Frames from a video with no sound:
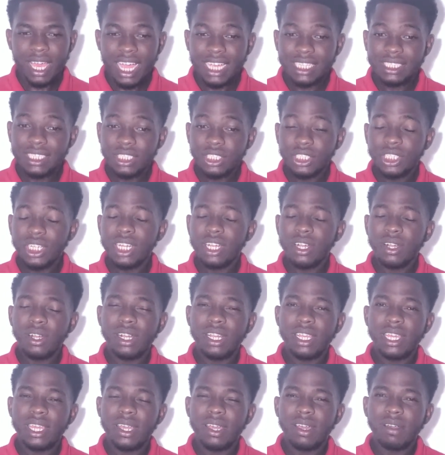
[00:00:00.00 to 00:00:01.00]
As I shared
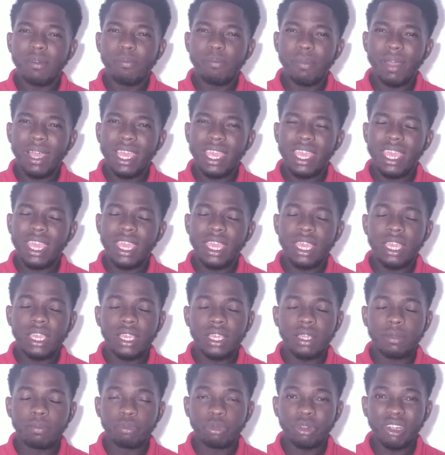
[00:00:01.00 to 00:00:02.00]
earlier, my
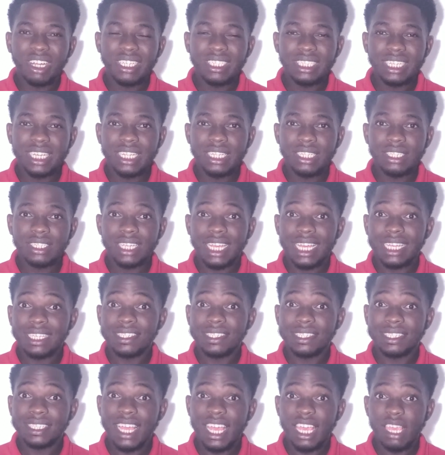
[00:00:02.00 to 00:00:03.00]
present
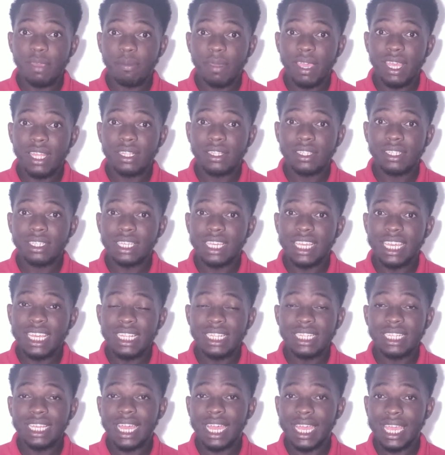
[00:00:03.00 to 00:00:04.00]
assignment
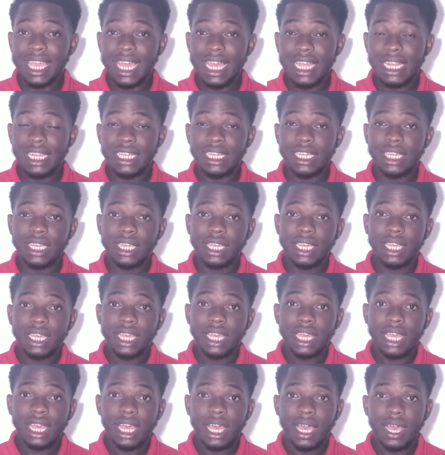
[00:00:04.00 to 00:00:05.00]
in Guyana
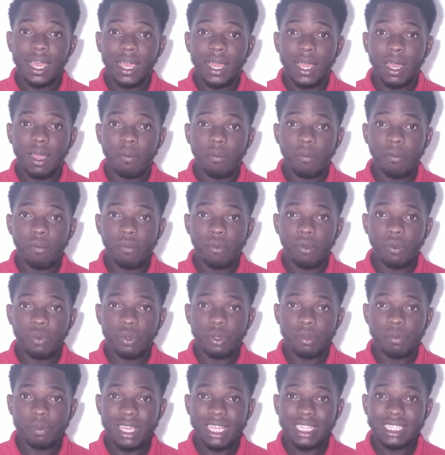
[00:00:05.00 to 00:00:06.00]
um,
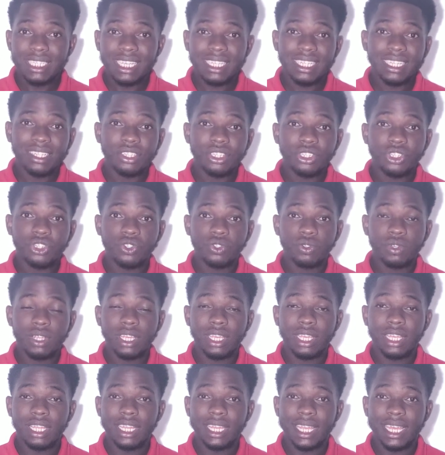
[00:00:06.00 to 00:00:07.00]
remains as a
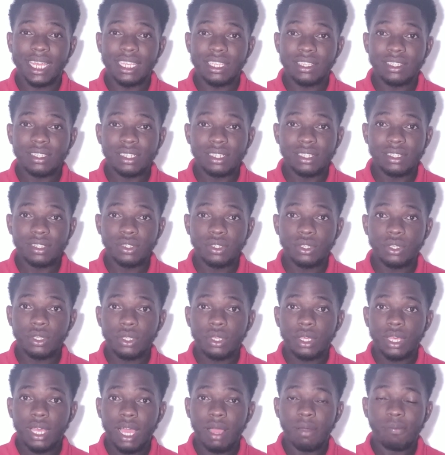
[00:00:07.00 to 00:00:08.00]
district licensed
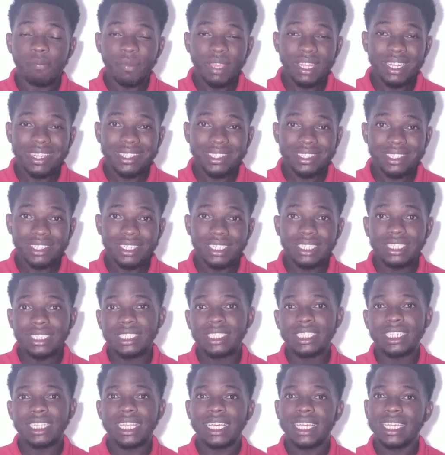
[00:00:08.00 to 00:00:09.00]
uh, minister
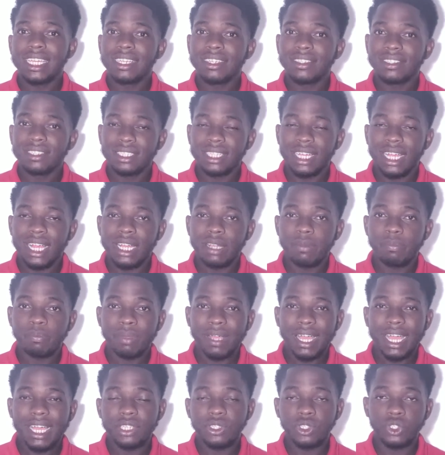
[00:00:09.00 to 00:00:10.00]
until I
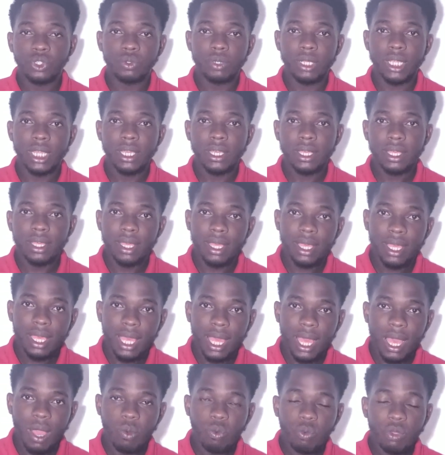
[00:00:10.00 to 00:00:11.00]
start pastoring,
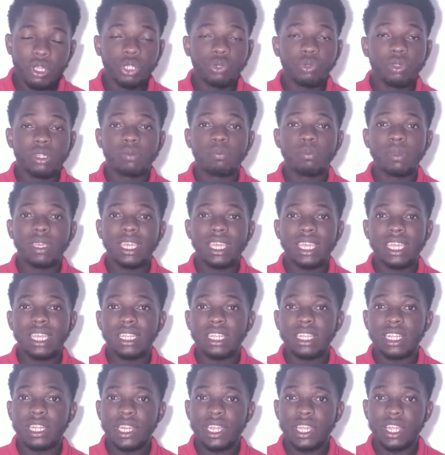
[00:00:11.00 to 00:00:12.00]
uh, which will be
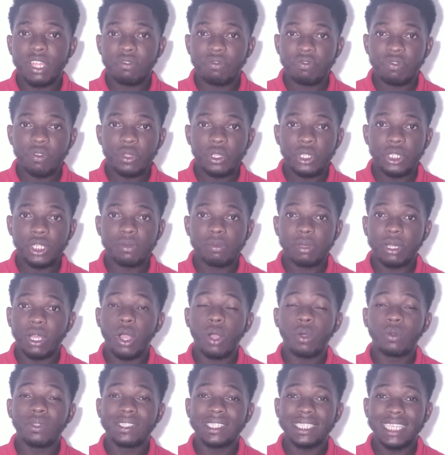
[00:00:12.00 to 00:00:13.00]
in the near future.
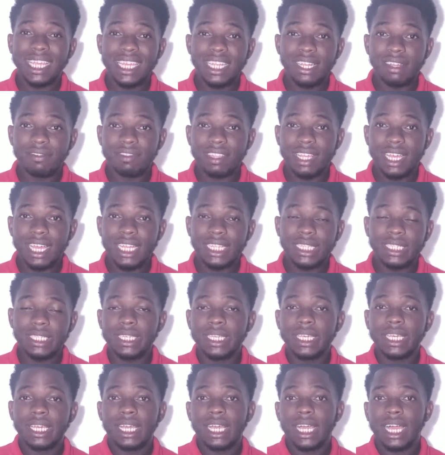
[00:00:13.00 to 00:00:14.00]
But outside of
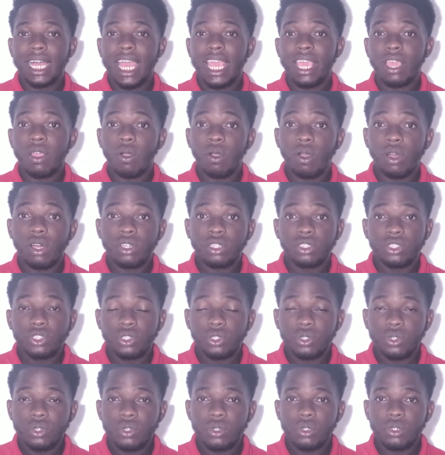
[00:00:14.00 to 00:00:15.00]
that, I
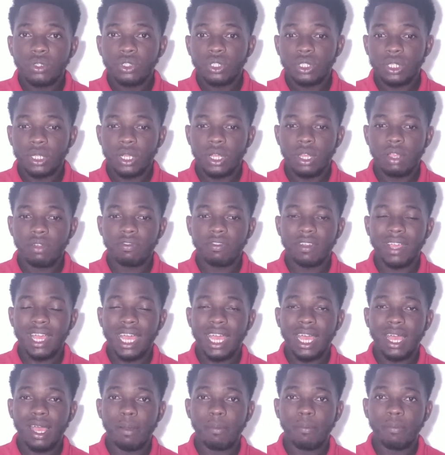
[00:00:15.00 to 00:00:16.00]
also serve
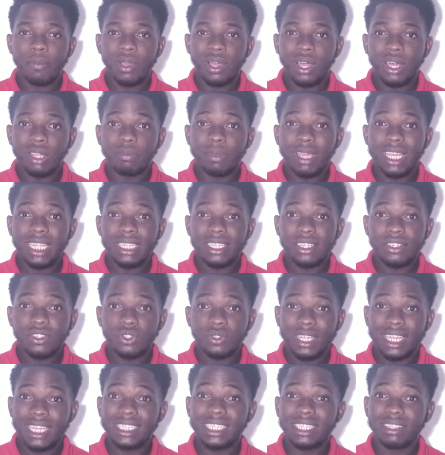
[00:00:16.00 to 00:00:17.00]
um, on my
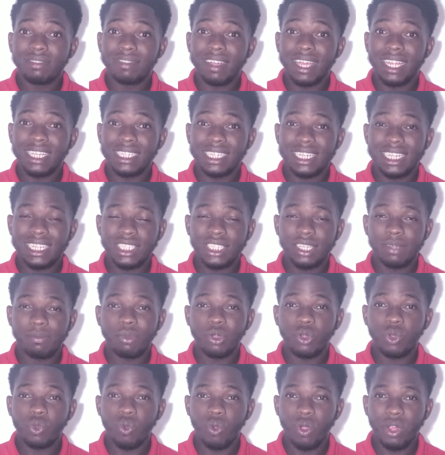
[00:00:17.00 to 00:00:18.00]
district as
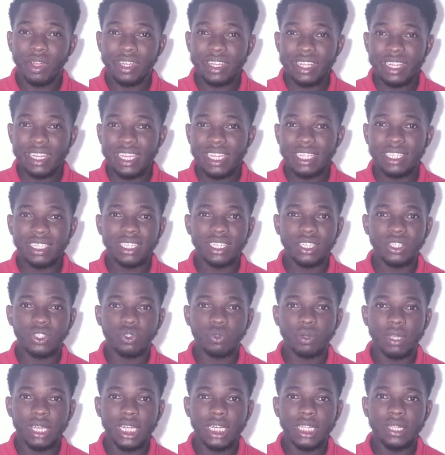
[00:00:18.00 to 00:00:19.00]
evangelism coordinator
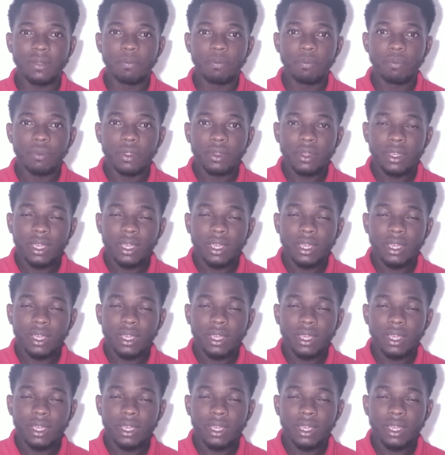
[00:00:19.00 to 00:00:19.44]
as well.